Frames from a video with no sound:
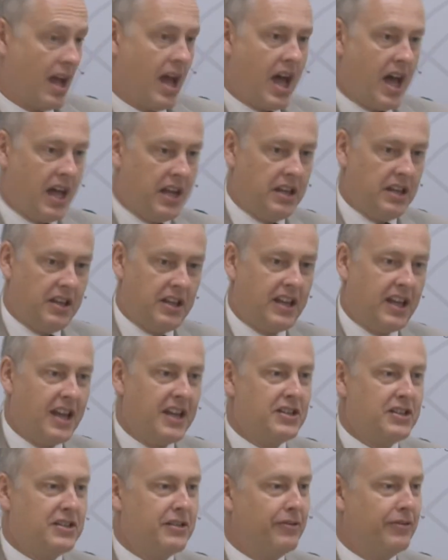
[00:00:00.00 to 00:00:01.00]
And in the
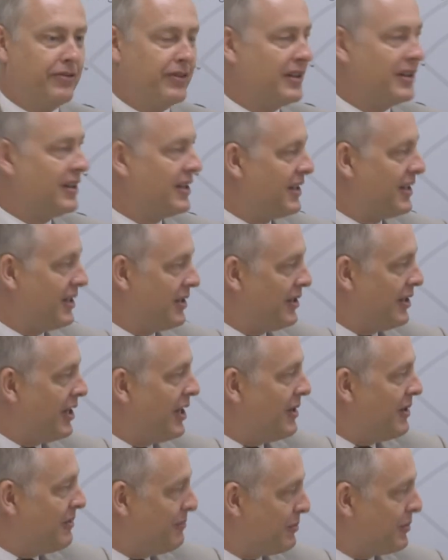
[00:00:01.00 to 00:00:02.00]
case of
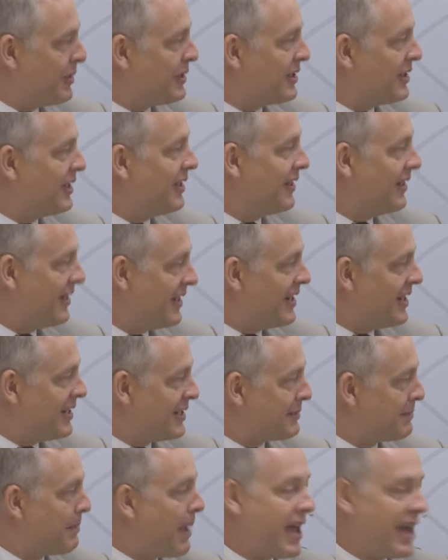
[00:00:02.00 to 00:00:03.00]
Britain in
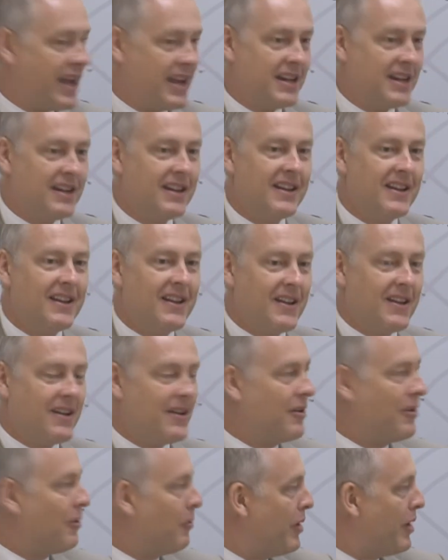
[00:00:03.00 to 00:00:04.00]
Spain,
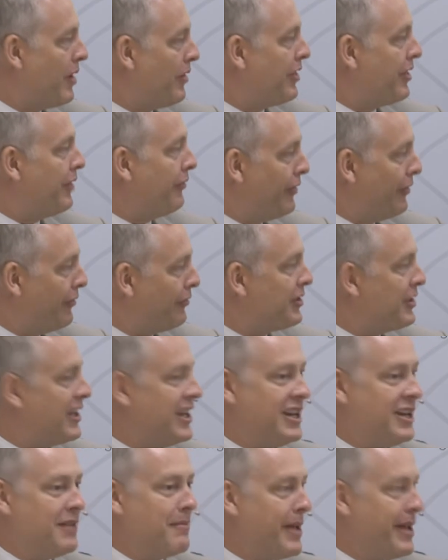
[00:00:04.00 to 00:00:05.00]
with the
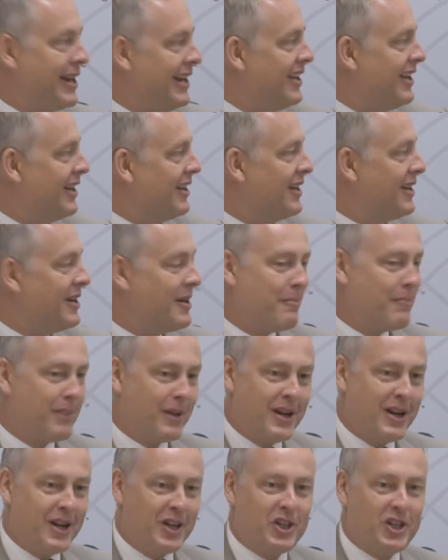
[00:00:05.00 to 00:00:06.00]
15 million
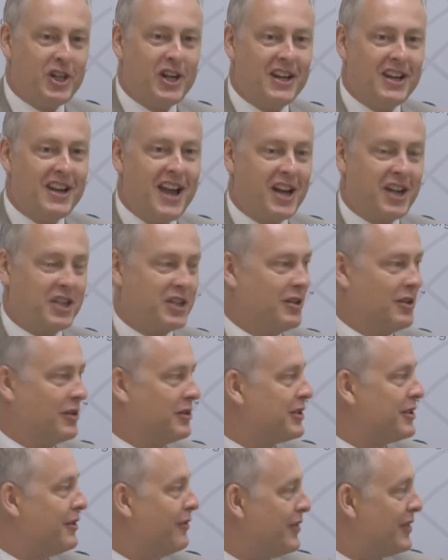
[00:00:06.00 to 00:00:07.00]
British
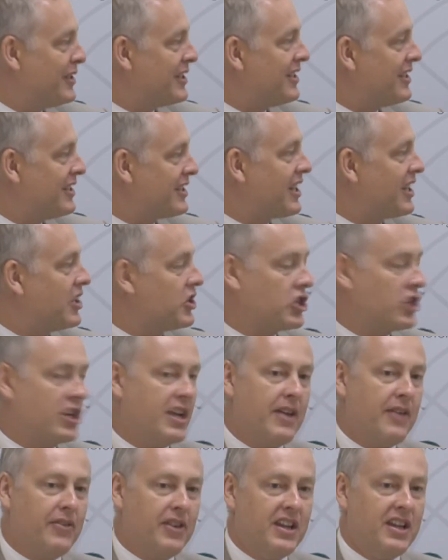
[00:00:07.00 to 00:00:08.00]
nationals who visit this
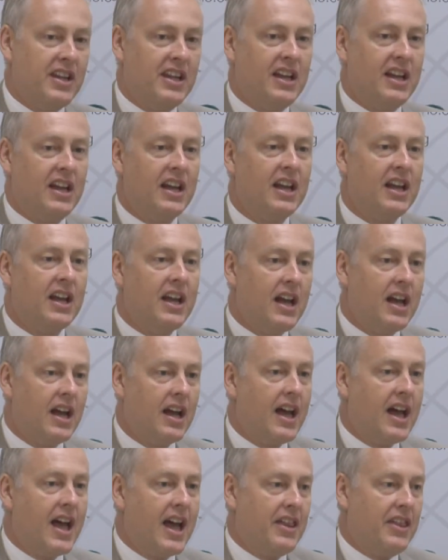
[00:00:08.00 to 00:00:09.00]
country every year
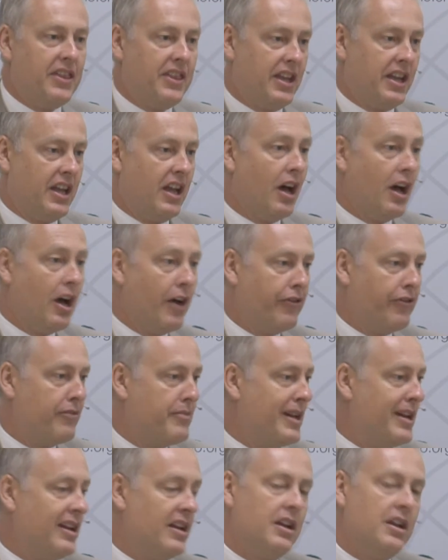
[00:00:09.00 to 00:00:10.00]
and the
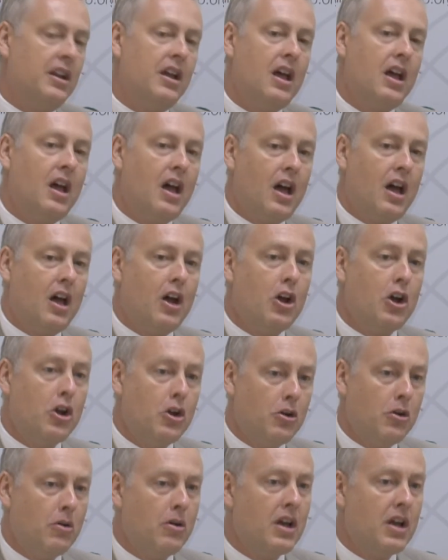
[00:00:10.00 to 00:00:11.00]
500,000
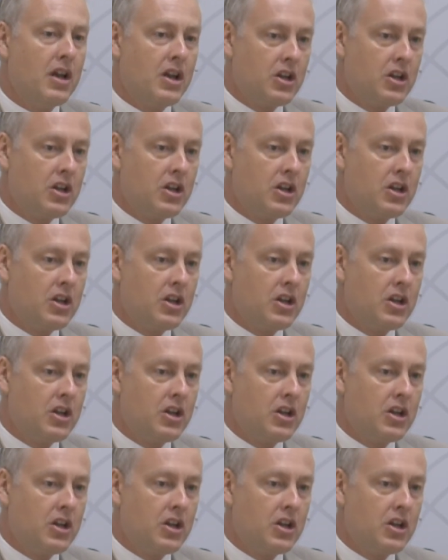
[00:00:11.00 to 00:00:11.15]
who